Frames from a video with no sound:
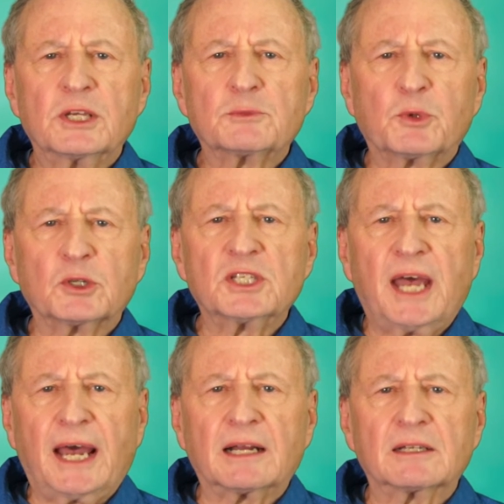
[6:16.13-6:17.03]

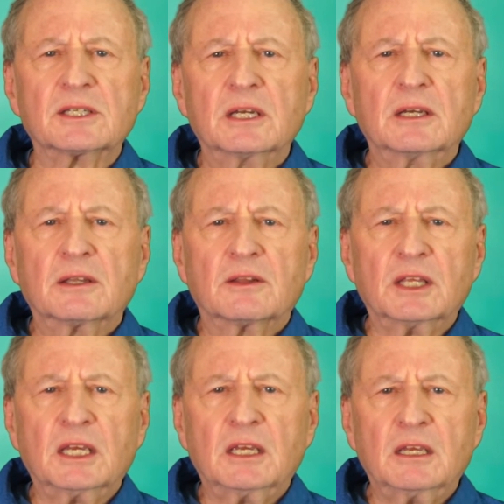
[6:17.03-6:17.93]
protect
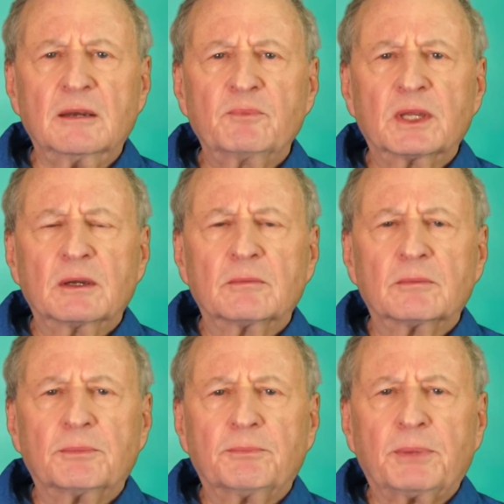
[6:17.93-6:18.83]
the
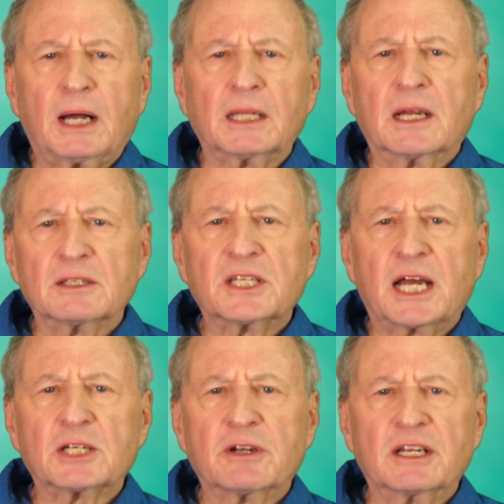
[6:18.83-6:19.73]

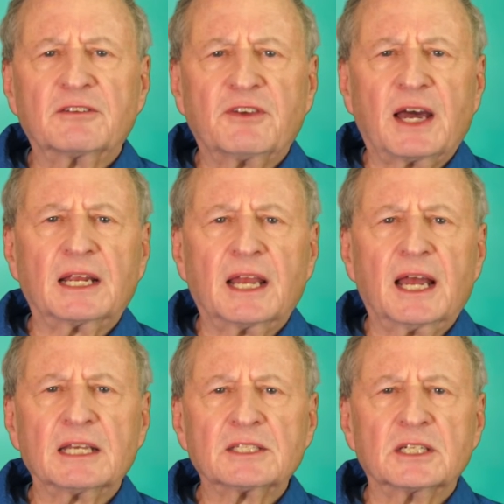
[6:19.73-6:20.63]
polyunsaturated fatty
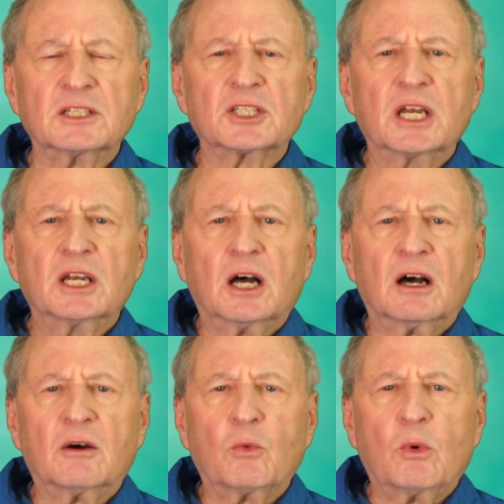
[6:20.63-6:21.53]
acids
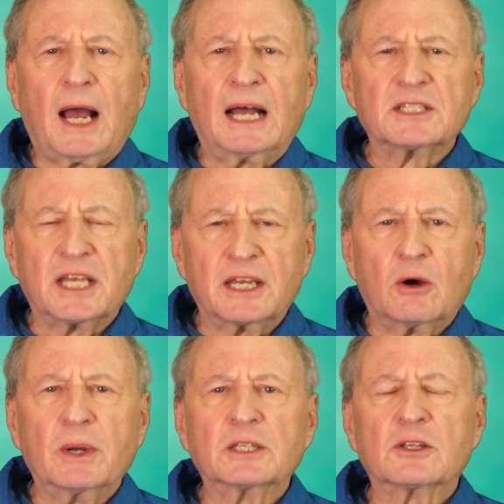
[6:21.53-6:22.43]
as they
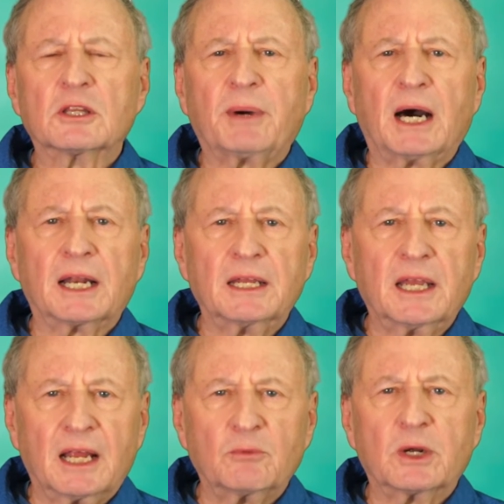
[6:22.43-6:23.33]
go into the
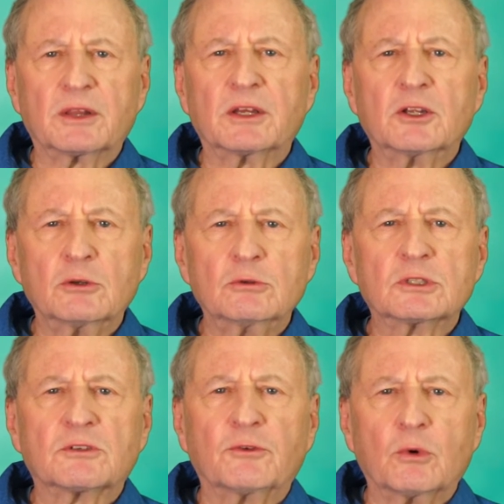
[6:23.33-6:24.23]
body and where they're
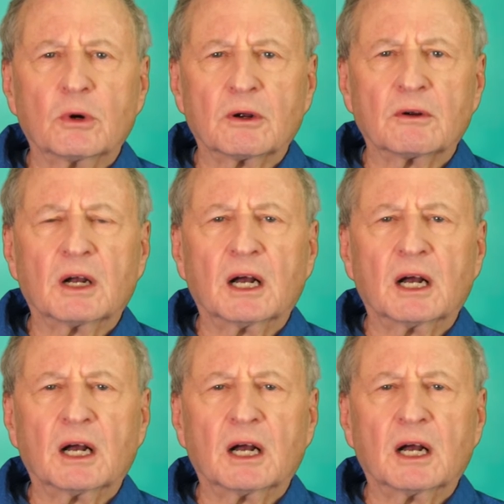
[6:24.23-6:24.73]
used for